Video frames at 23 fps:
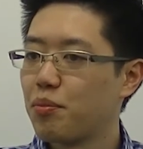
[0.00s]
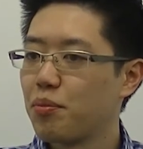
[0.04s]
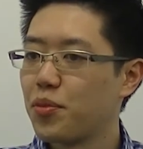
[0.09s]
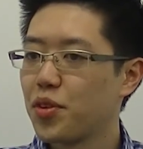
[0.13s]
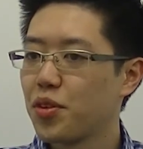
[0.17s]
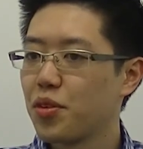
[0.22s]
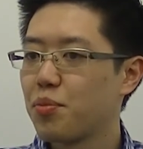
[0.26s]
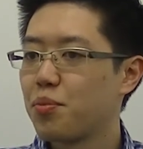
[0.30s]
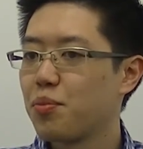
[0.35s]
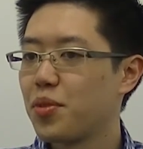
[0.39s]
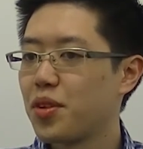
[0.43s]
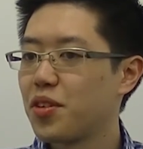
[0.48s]

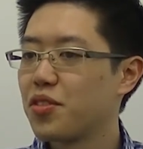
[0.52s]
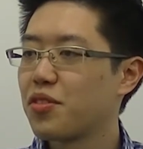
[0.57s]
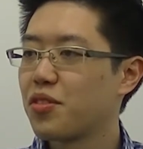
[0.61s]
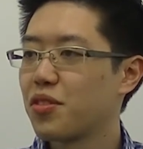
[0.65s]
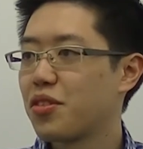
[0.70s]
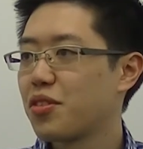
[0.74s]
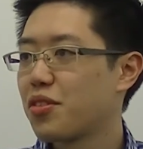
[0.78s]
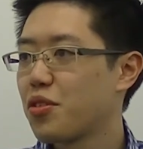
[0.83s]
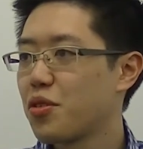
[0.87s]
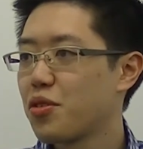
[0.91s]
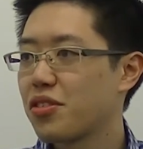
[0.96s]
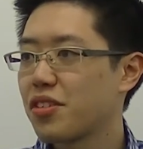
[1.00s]
So there's
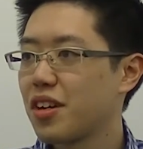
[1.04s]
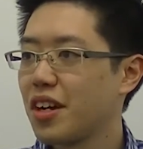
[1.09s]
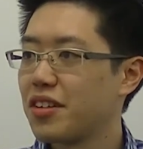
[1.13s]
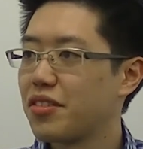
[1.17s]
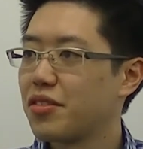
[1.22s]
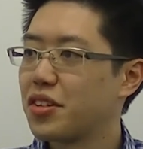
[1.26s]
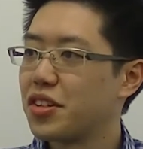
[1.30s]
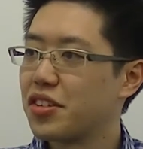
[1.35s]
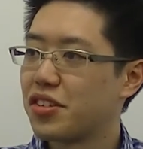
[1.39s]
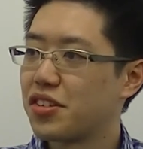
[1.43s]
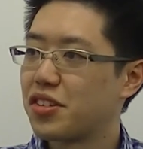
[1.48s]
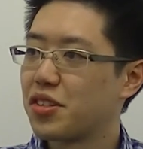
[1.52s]
those kinds
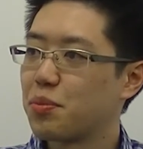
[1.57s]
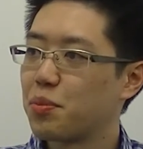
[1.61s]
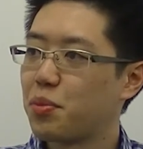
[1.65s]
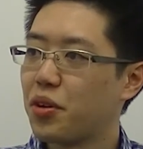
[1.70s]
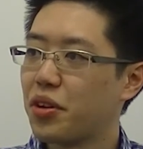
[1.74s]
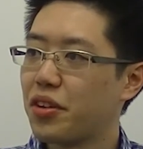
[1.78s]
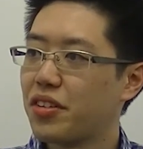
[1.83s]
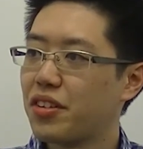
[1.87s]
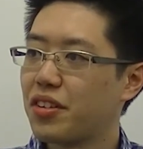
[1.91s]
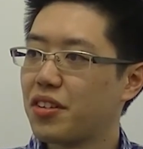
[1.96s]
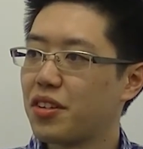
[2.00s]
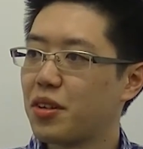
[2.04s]
of decision
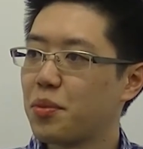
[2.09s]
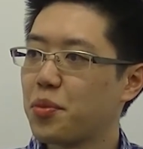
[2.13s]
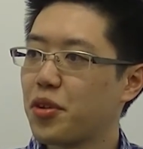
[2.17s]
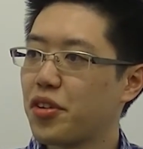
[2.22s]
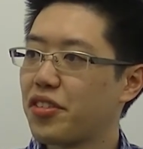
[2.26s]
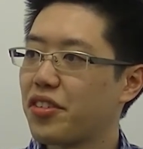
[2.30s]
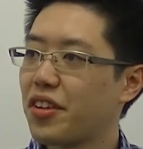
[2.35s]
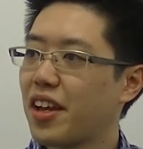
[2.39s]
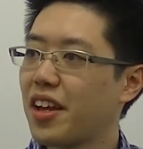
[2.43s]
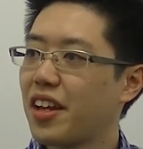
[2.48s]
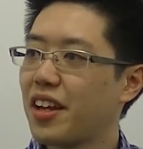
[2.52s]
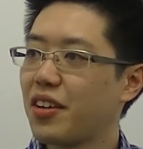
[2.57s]
points in terms of
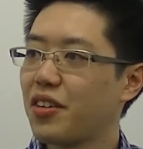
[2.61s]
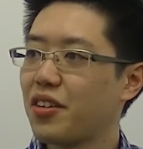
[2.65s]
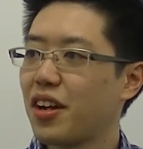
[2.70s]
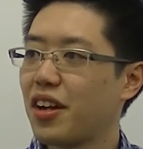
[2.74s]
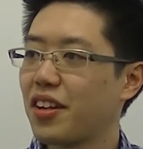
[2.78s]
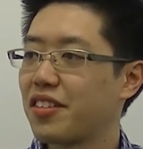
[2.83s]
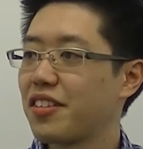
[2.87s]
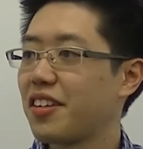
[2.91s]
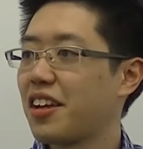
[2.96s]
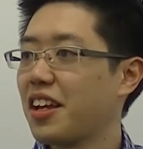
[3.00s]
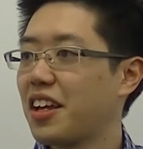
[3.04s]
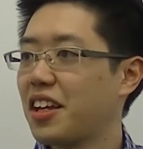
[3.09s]
staying or
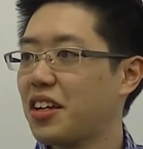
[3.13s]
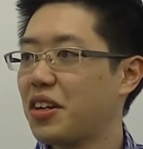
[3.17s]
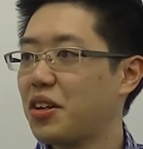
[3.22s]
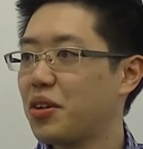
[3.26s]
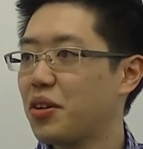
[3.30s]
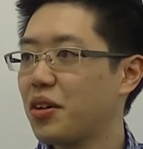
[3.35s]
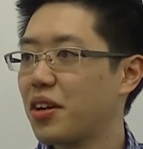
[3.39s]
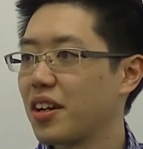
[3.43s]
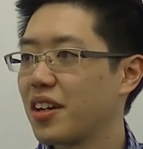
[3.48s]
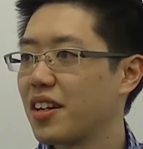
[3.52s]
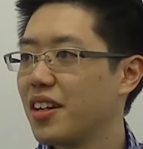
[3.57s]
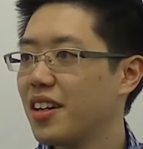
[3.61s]
not staying in New
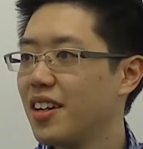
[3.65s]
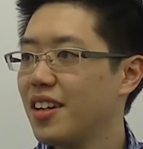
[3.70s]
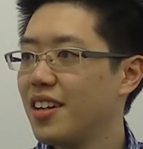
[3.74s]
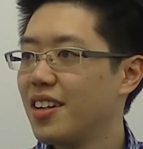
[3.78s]
York.